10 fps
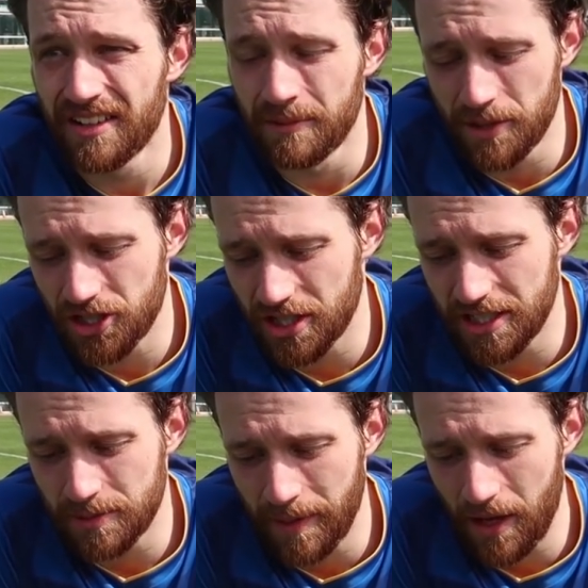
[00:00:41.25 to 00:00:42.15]
The mission
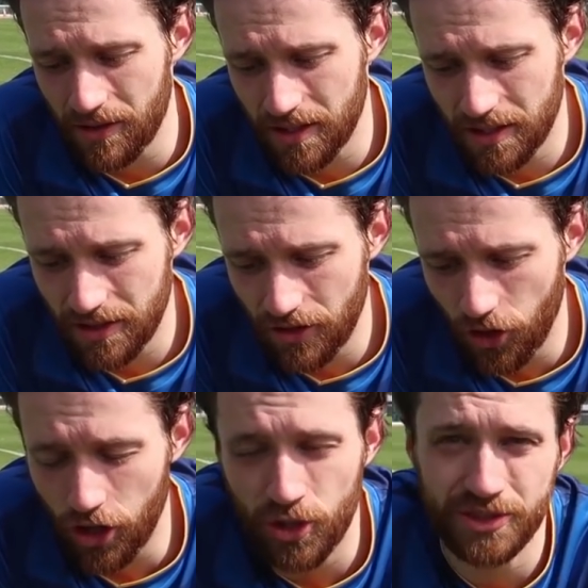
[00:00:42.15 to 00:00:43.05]
is about
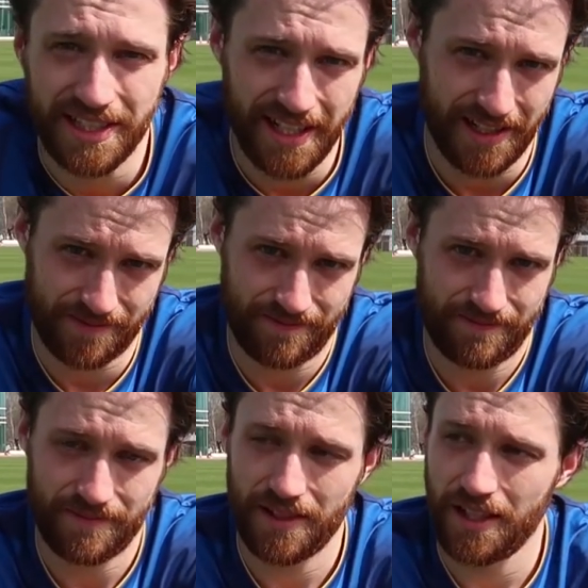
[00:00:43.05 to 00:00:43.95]
not losing
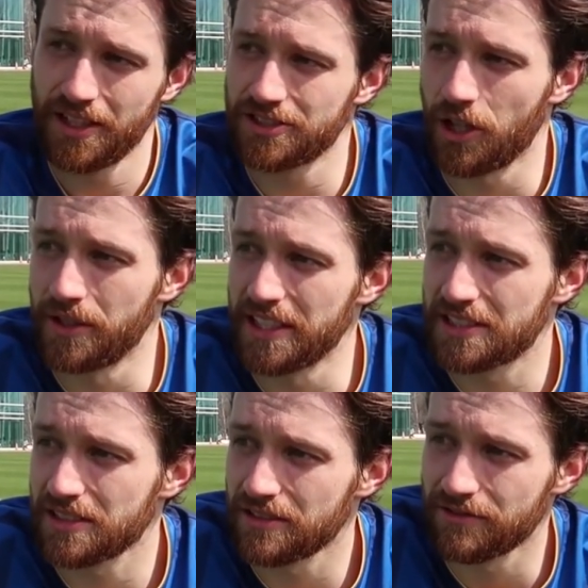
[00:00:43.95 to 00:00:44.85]
again. So in
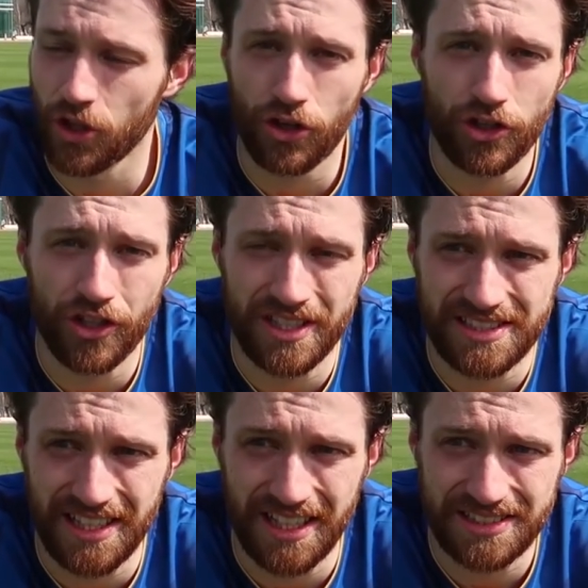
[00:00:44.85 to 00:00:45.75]
this vlog, you're going to
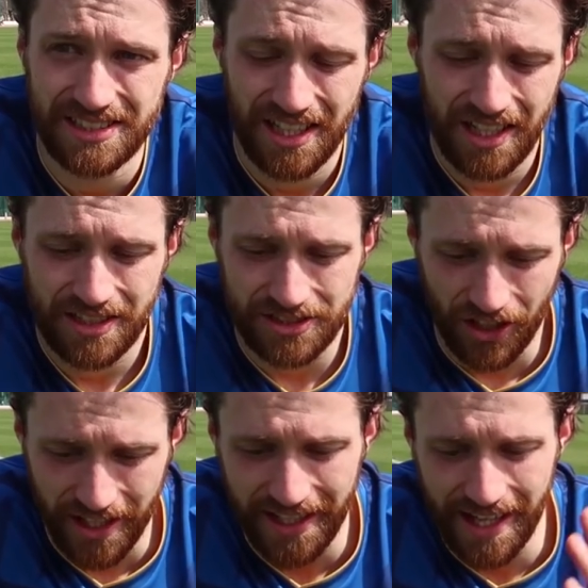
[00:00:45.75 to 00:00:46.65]
see us
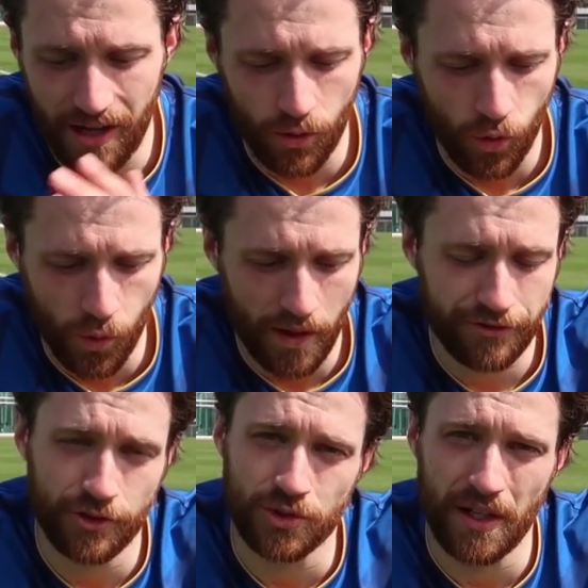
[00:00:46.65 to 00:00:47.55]
starting now all the way
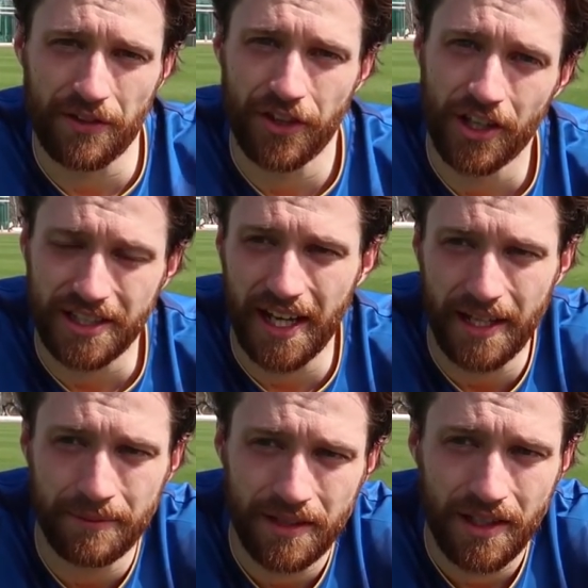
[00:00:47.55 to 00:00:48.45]
through to our third
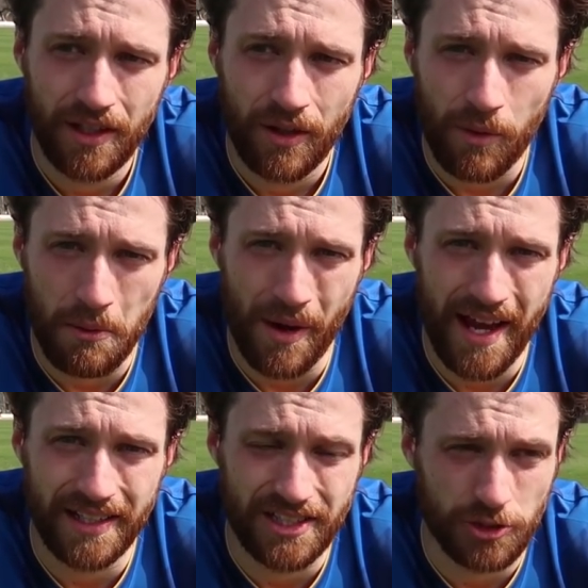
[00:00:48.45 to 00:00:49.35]
game, where we'll
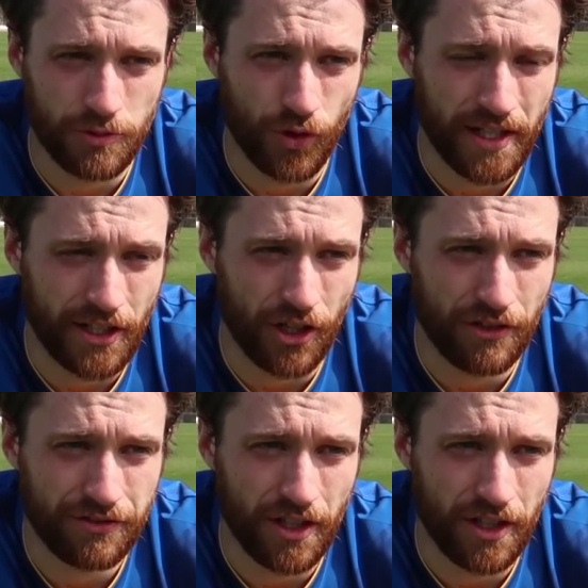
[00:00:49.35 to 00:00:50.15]
end just before kickoff.